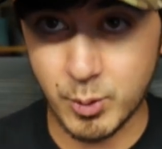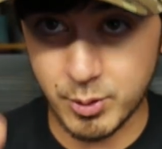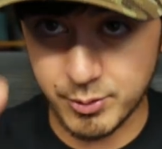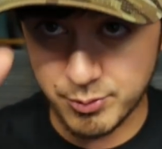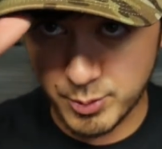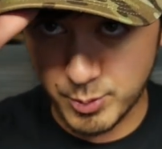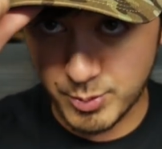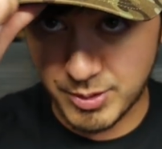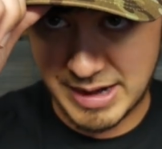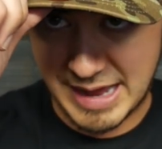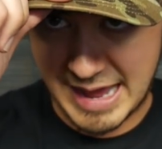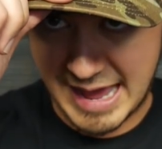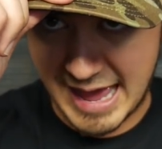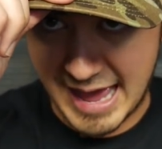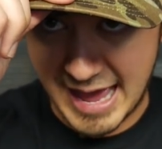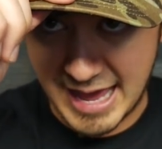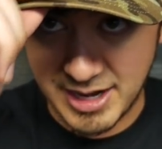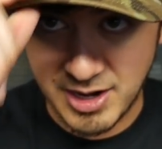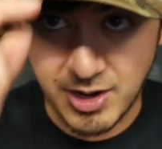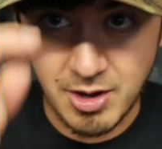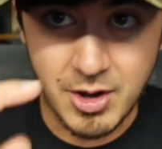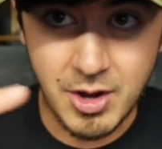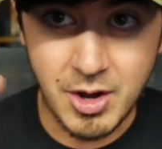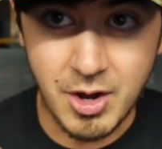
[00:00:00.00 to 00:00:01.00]
or if you want a
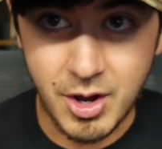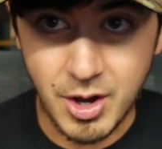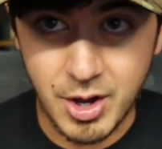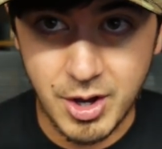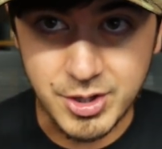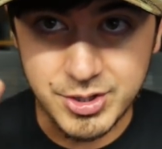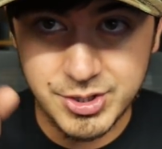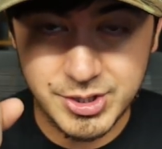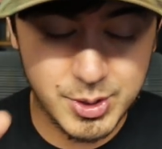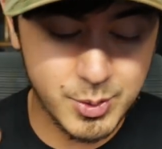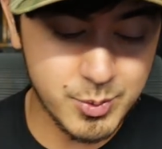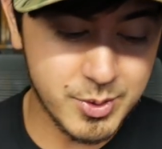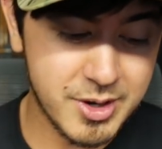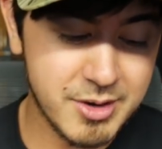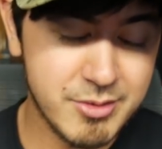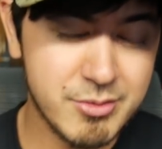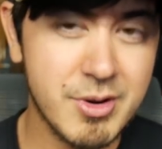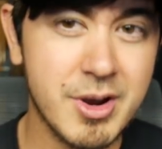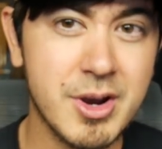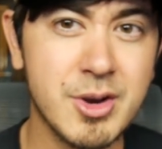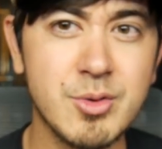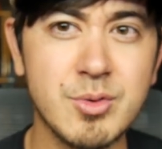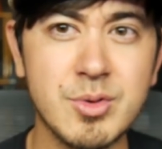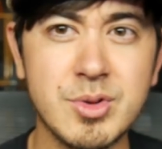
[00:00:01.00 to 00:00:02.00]
hat. Also,
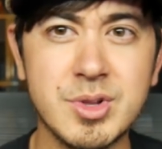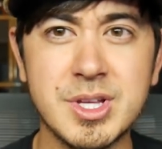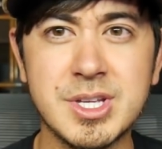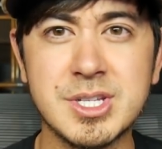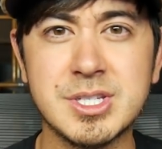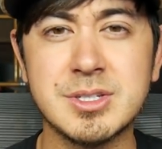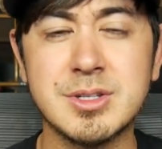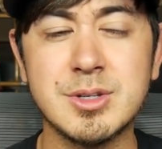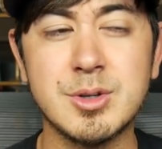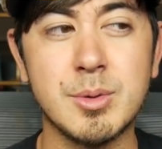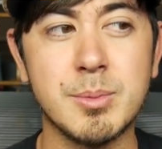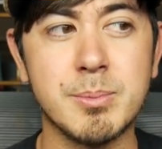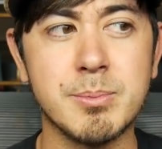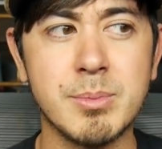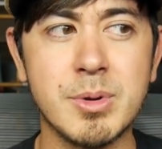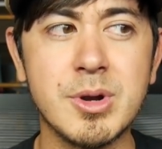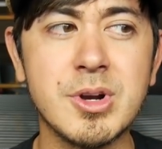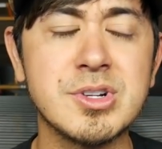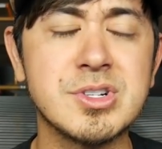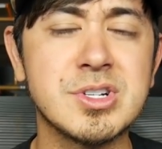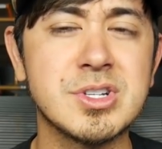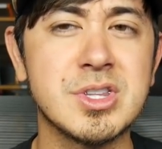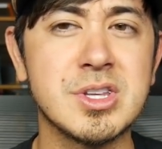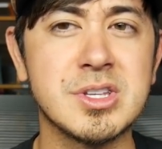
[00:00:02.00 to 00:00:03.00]
whenever I release new
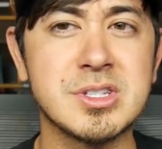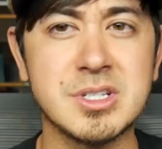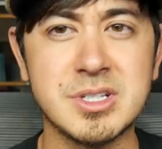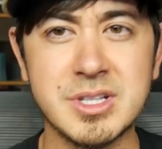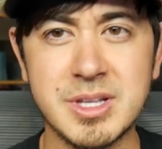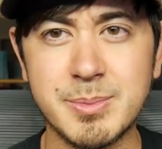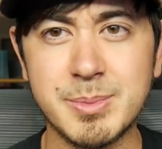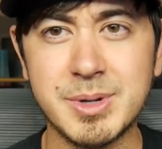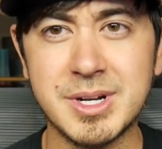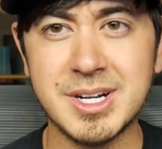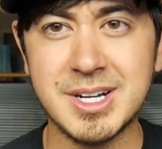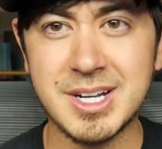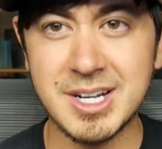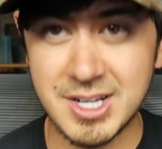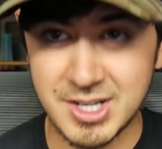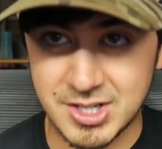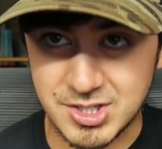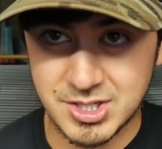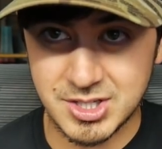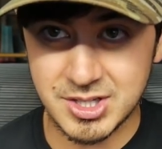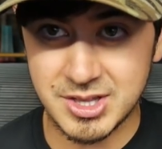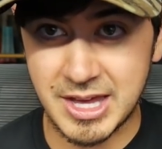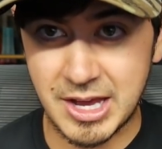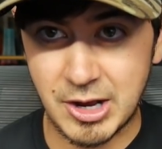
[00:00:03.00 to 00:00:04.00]
merch that's limited
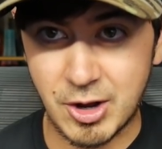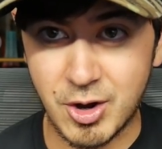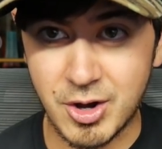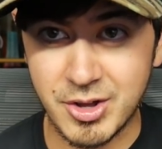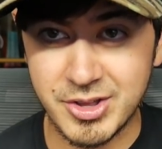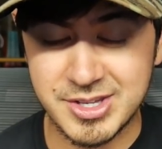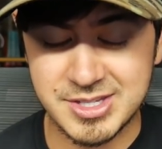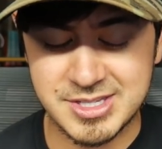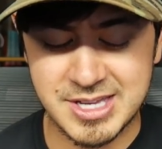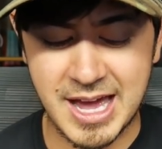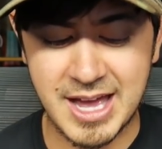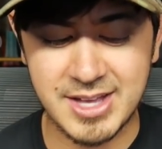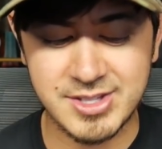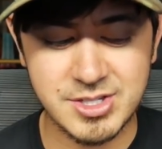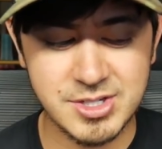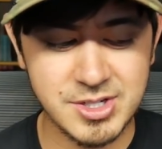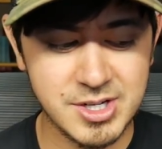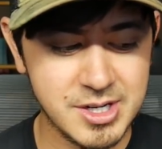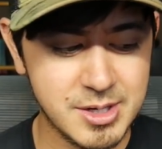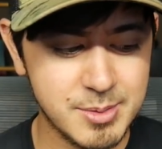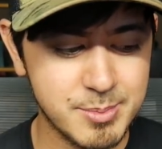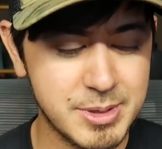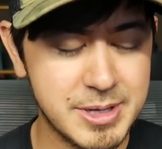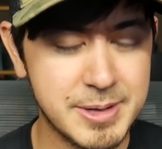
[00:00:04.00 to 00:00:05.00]
edition, like all these hats are
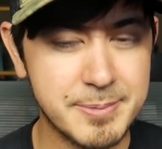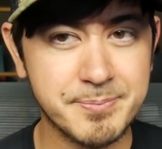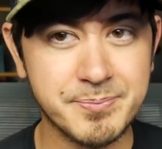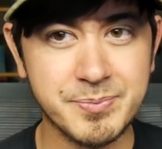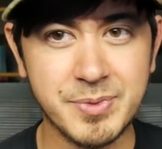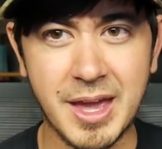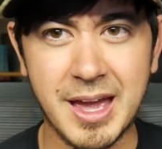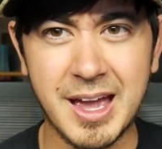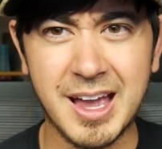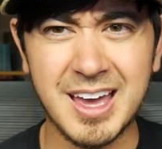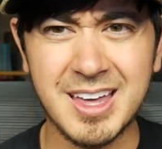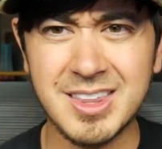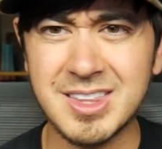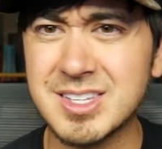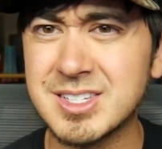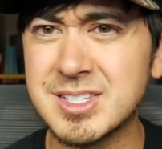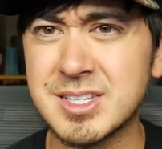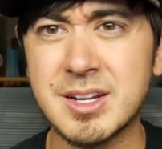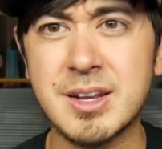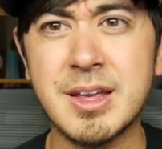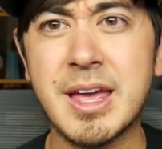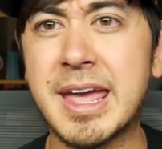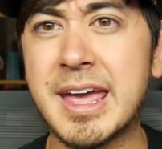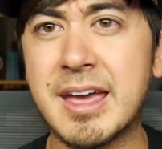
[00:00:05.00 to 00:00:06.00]
going to be, I got these
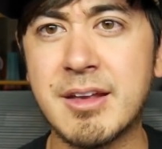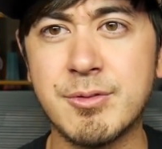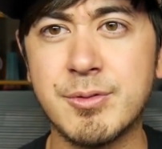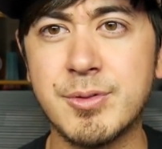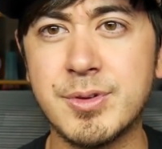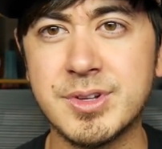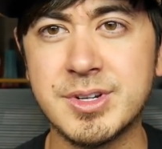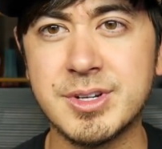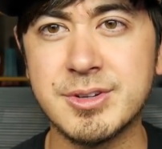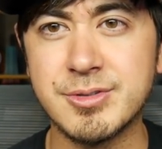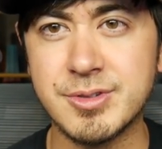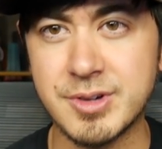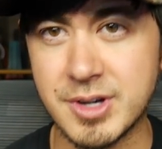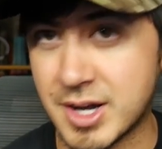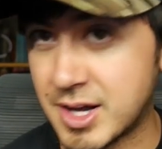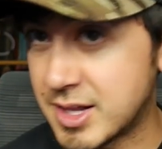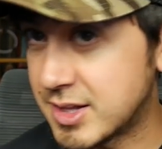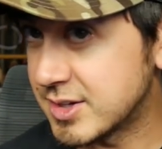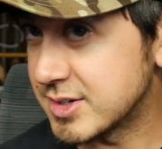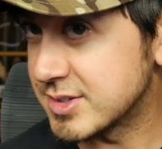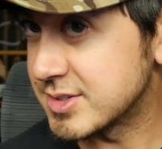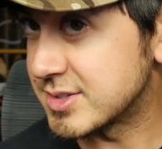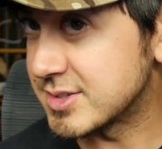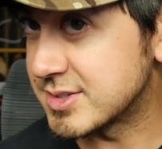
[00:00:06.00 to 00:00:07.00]
in a handful of different
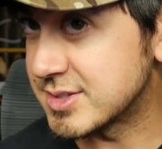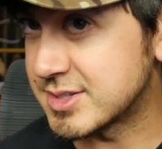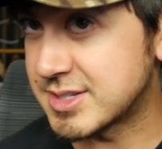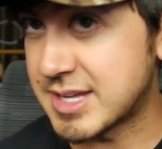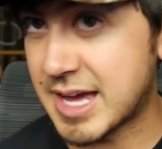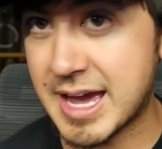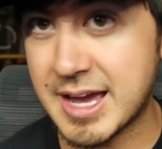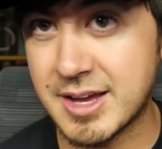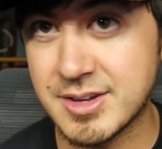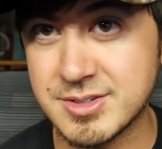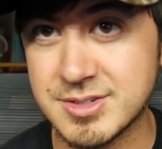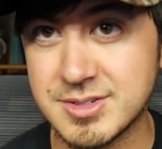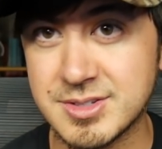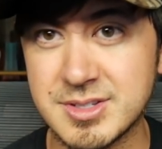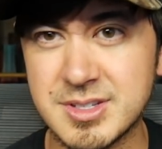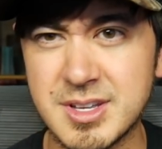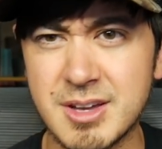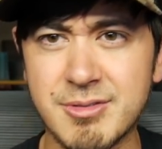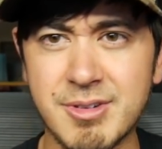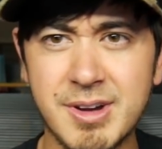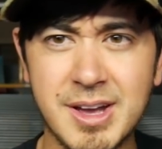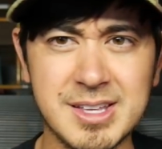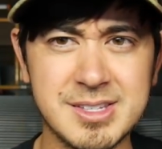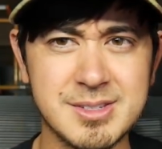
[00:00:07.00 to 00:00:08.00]
colors and styles and
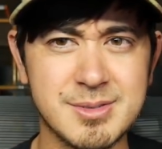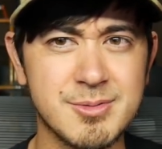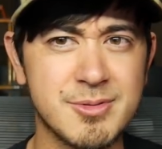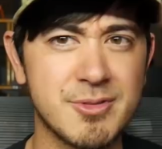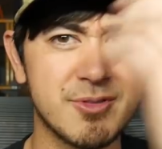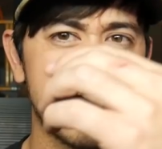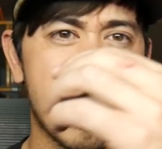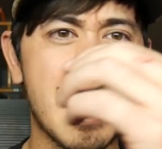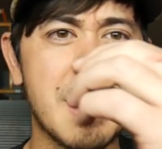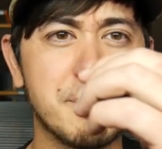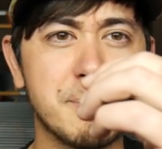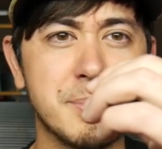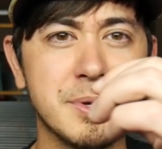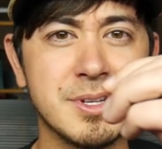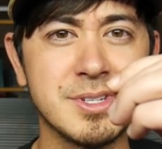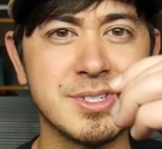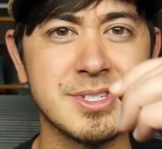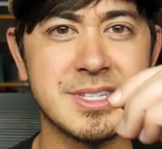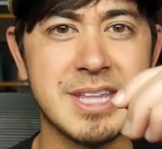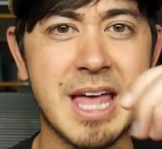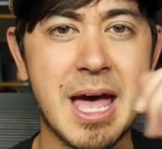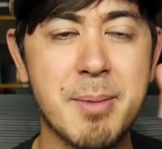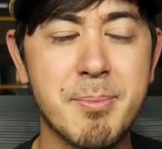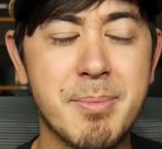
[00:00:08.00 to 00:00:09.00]
stuff. I got some flat bill
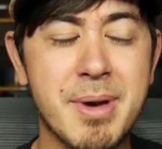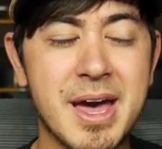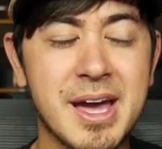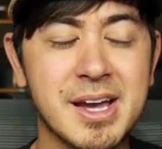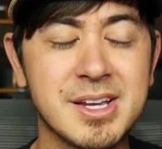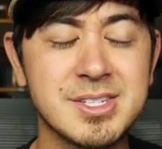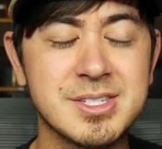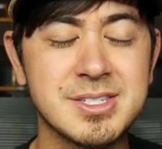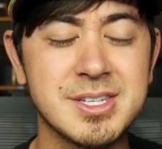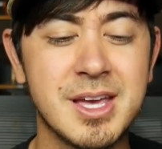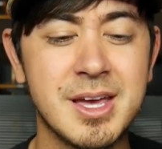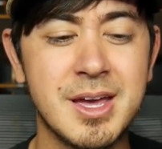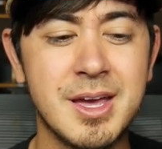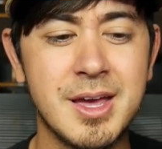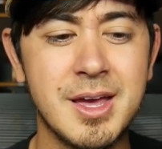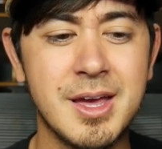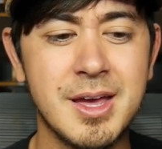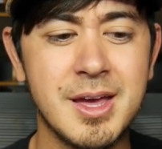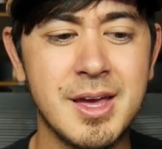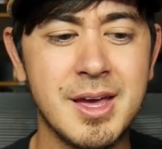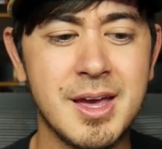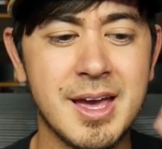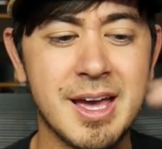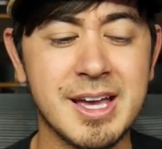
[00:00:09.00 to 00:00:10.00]
snapbacks
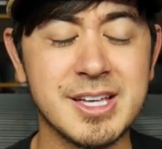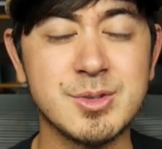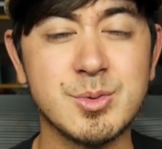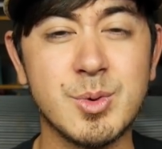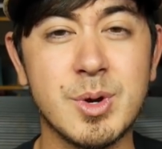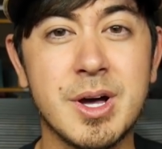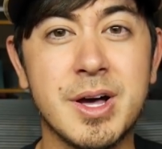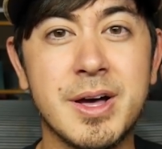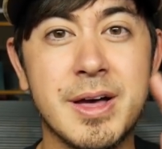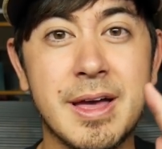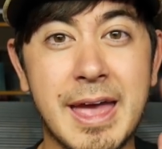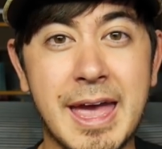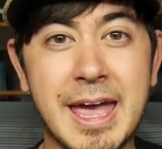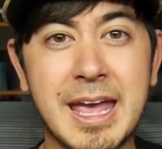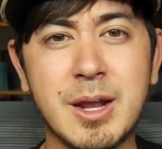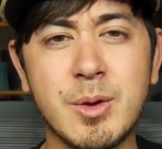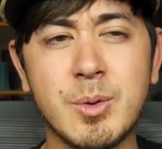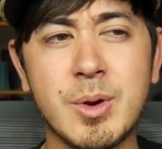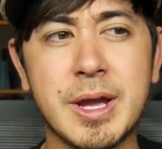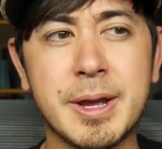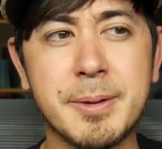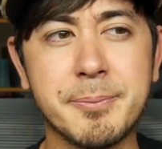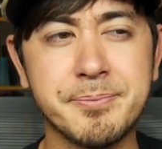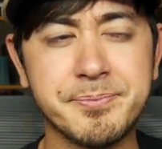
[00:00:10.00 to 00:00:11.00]
as well.
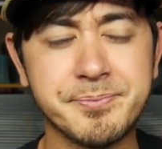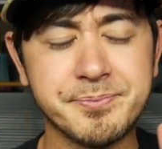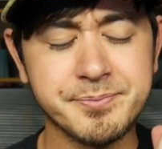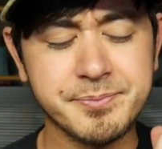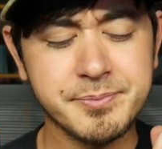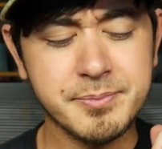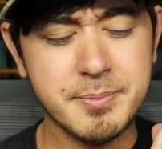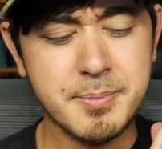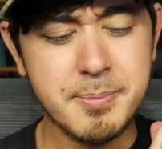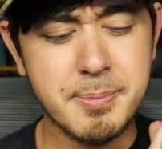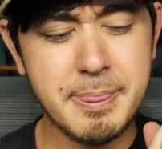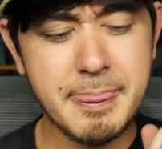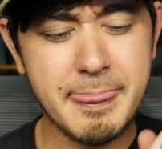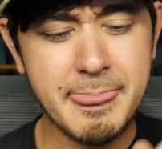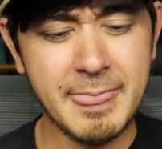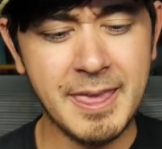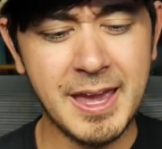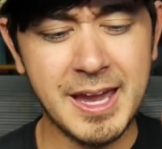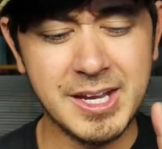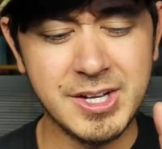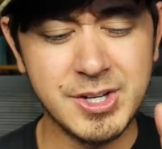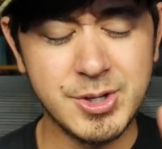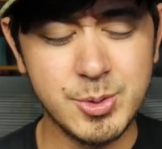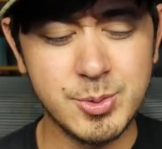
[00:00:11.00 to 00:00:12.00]
Anyway,
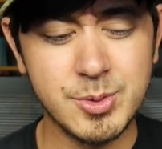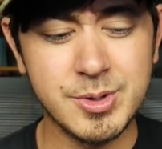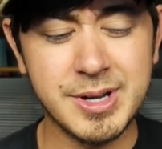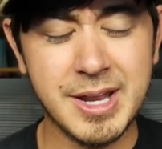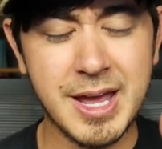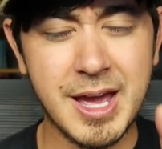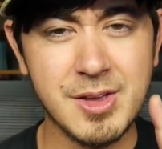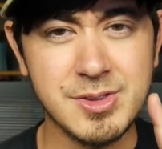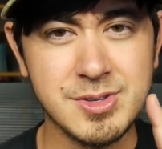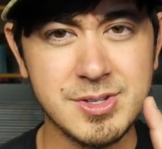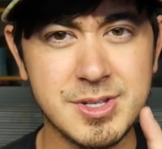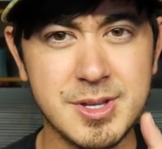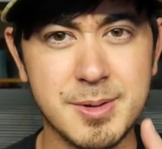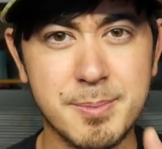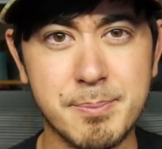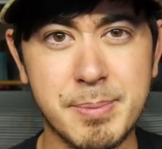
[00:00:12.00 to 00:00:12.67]
I do announce to